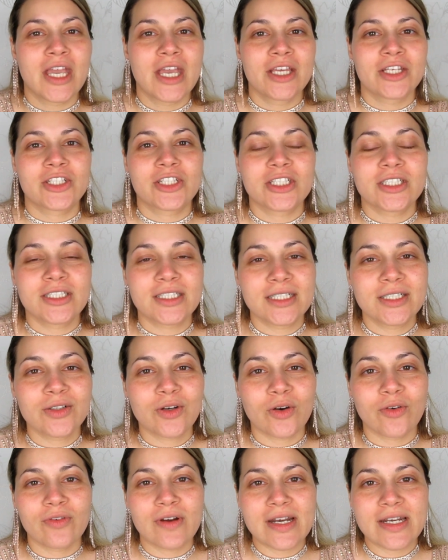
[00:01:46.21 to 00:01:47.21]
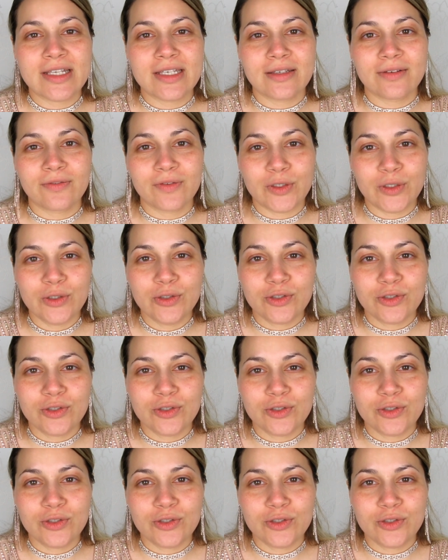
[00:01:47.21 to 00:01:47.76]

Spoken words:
she did already a few